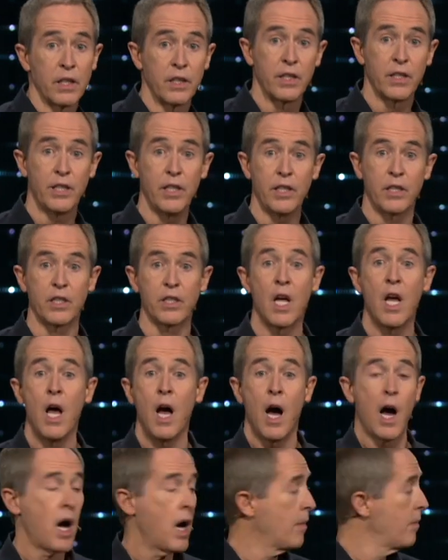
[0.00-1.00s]
good decisions.
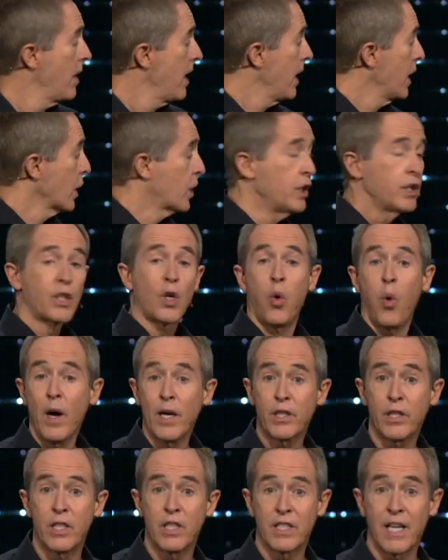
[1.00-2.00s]
Good
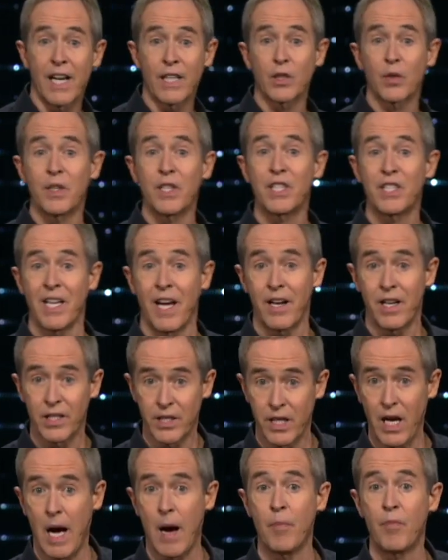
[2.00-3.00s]
questions actually set
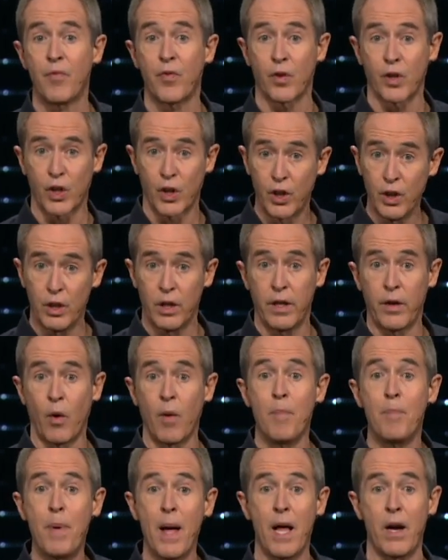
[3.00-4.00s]
us up for good or
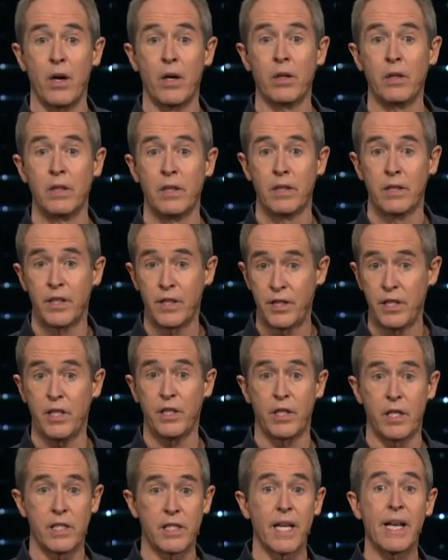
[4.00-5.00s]
better
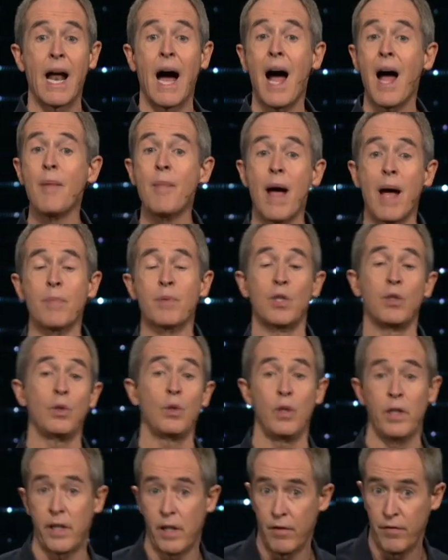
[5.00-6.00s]
decisions. And I'm
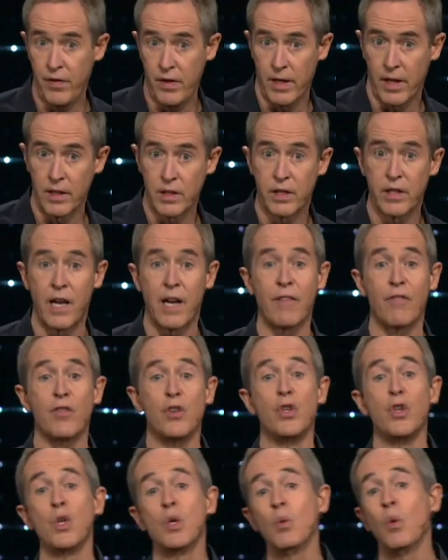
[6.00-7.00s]
absolutely convinced that if
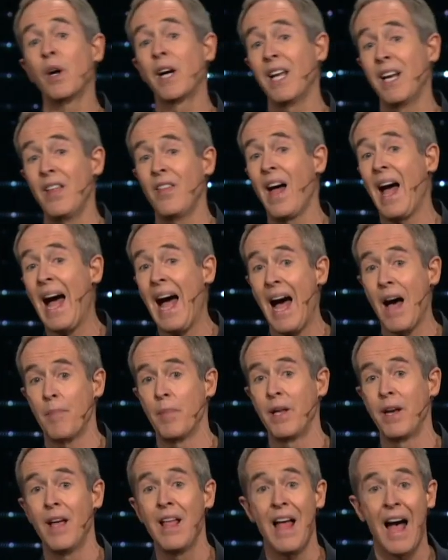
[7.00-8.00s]
you will get in the
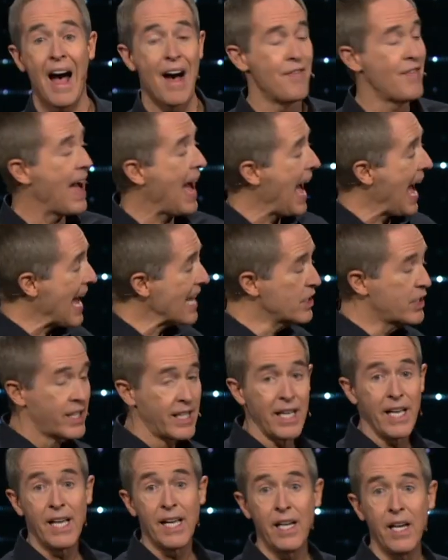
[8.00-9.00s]
habit of
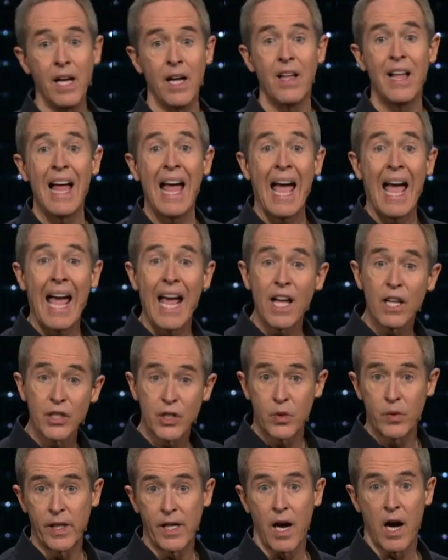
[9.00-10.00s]
asking,
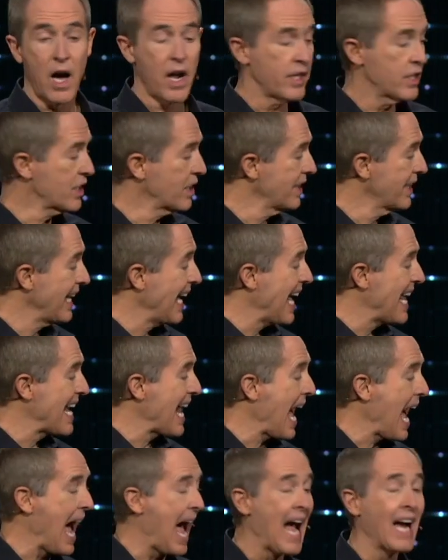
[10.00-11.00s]
answering honestly, and
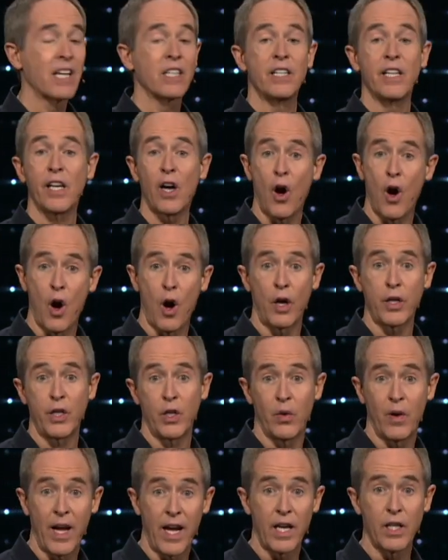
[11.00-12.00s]
acting on
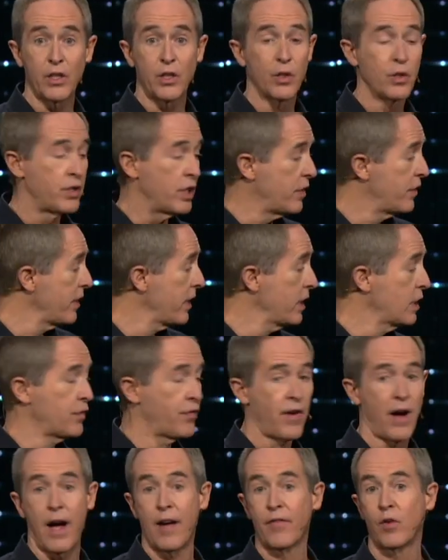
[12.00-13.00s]
your answer to these
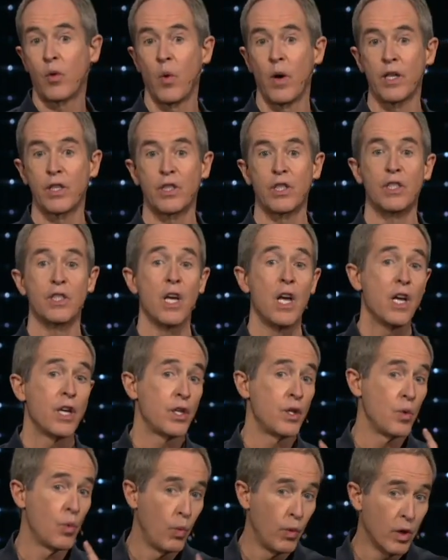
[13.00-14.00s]
5 questions,
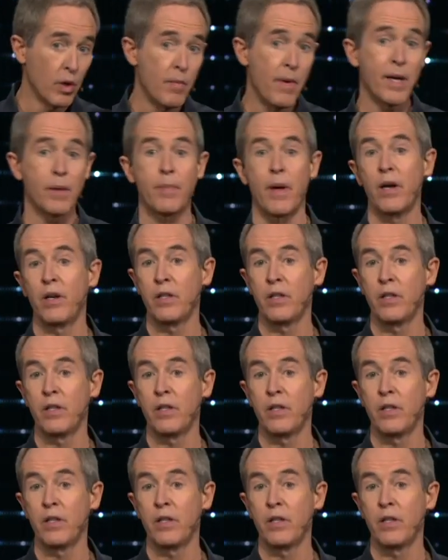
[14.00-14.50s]
you will make better